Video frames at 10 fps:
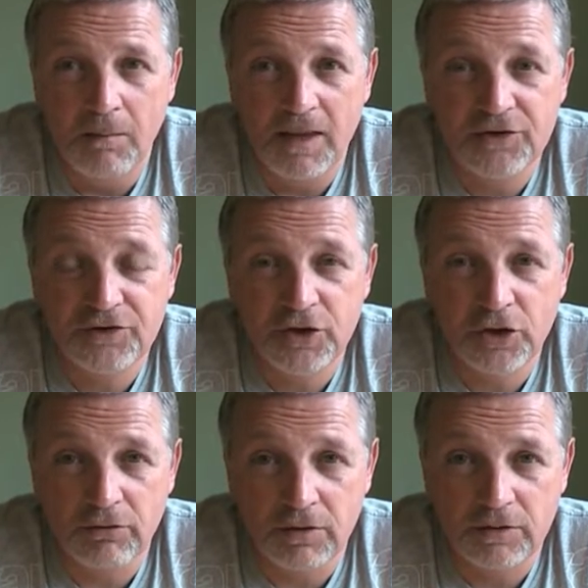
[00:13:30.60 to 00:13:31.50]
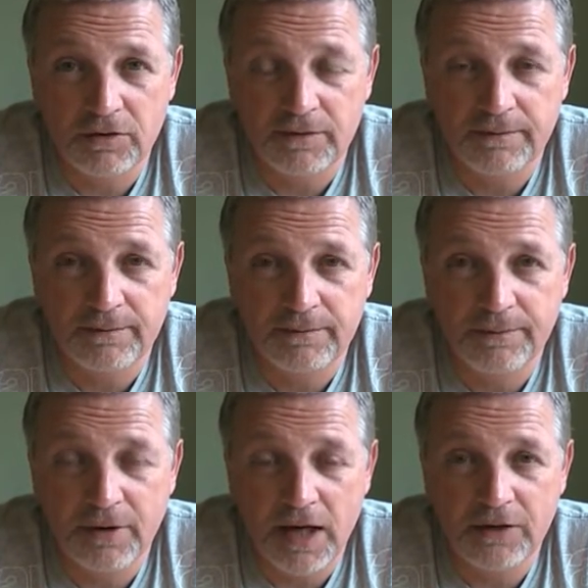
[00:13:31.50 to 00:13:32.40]
That's the current
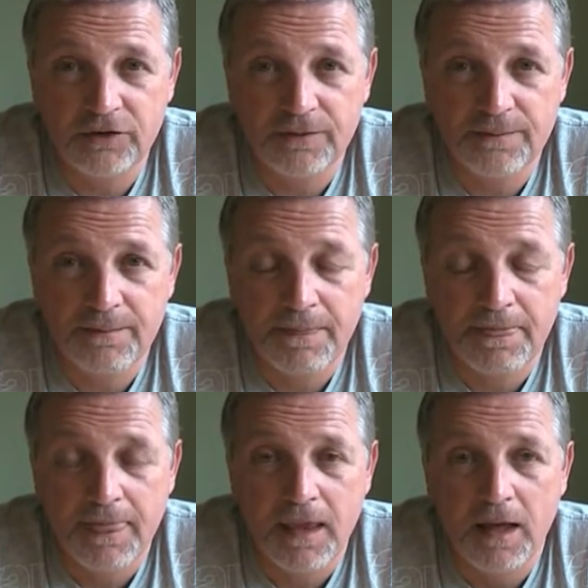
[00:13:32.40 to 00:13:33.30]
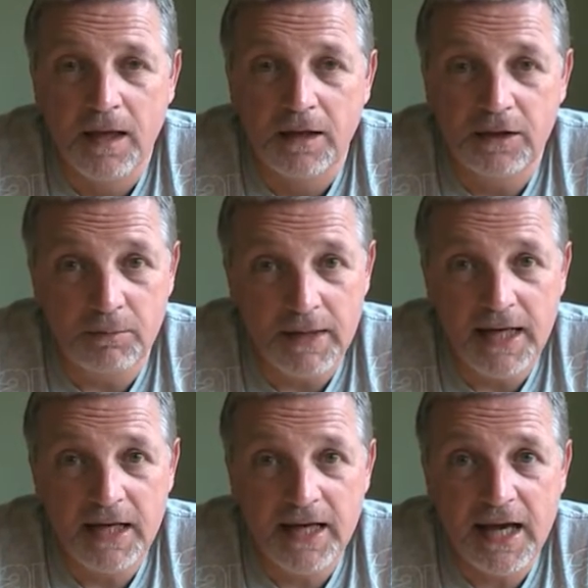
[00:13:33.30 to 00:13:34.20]
price. You
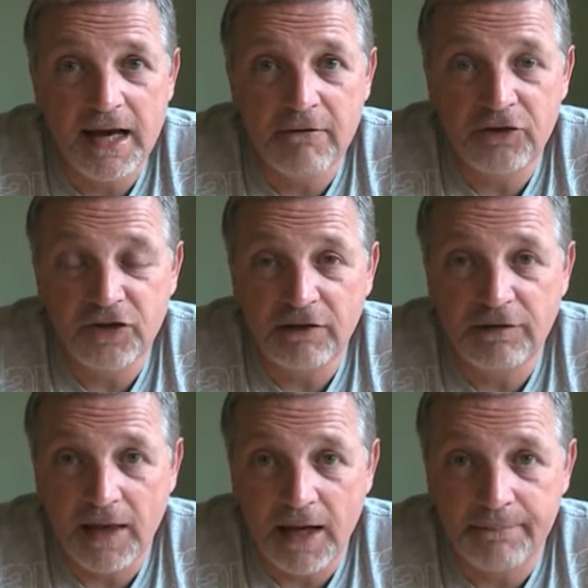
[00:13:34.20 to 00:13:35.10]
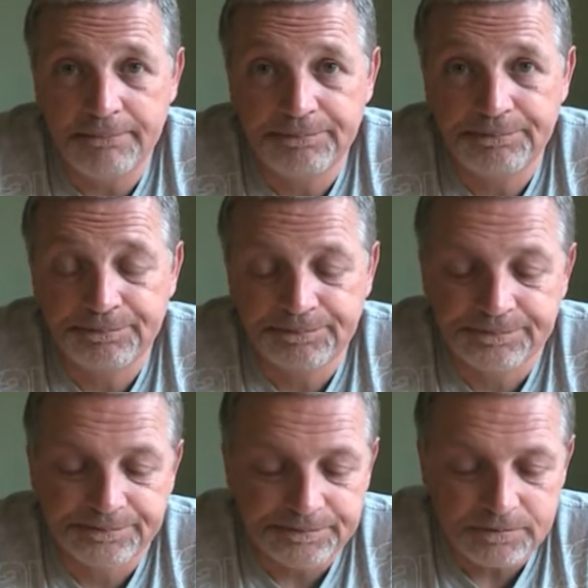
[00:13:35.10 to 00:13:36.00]
may get a receipt for that.
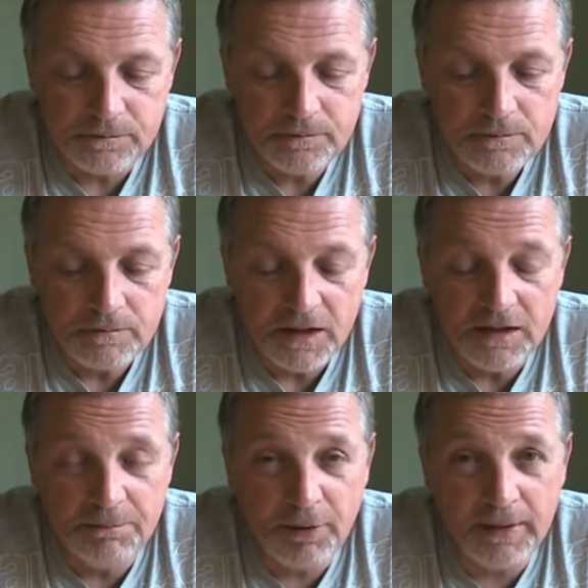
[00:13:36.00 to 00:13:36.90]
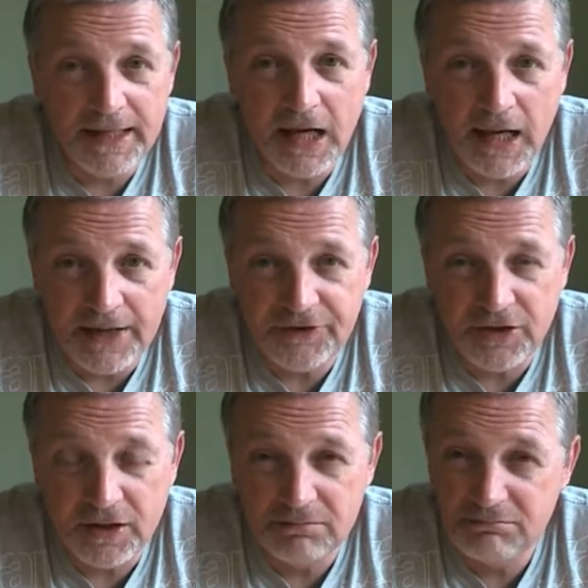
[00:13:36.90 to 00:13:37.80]
You'd probably get a
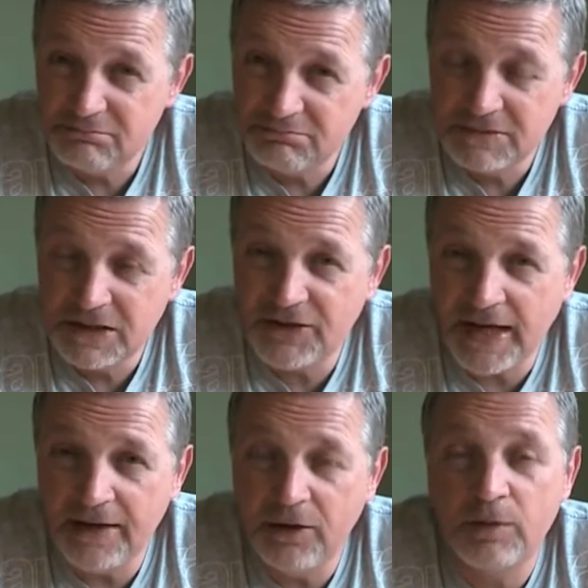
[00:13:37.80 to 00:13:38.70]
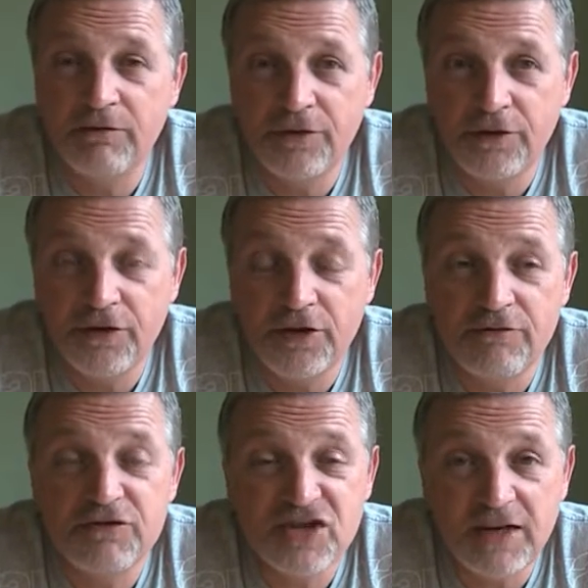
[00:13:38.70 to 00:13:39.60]
letter saying that
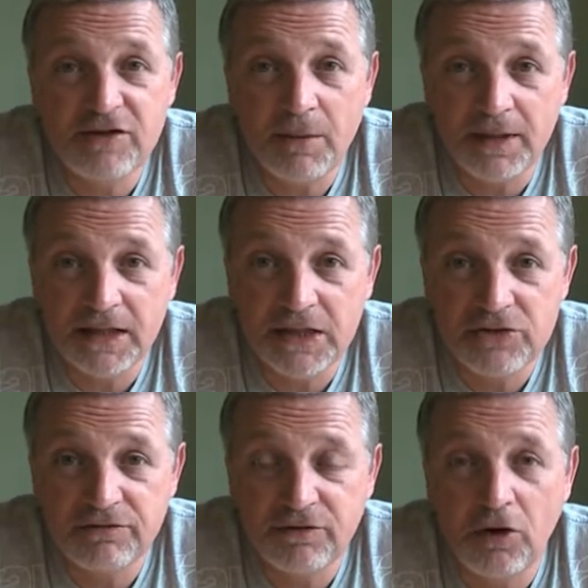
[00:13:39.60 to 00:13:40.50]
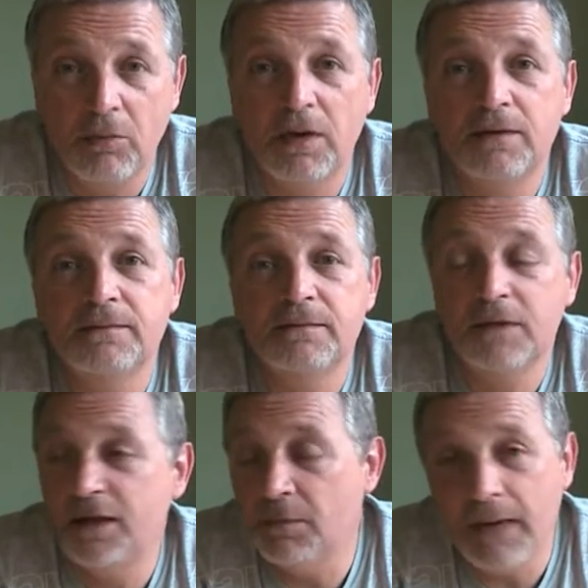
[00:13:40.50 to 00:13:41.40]
they've received your application form.
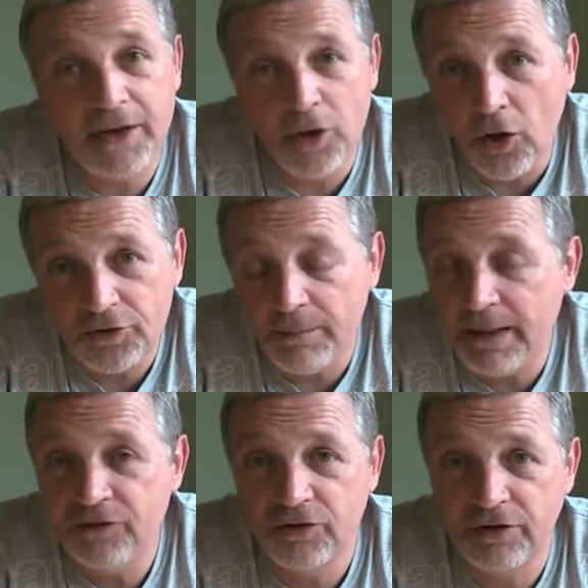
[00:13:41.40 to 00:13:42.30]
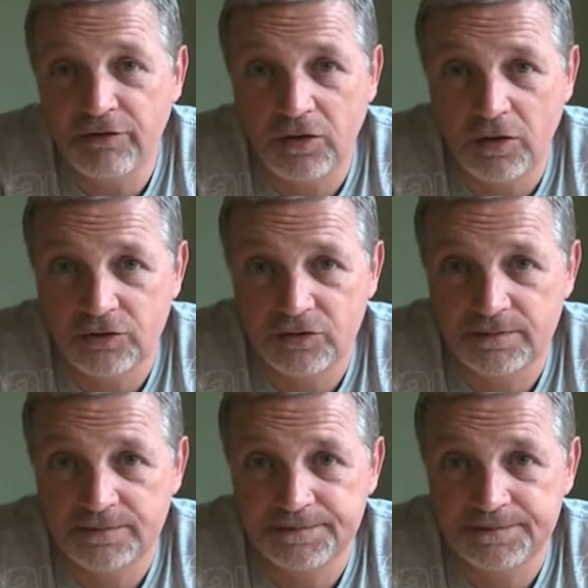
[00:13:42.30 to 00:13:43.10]
You may not, depends on your force.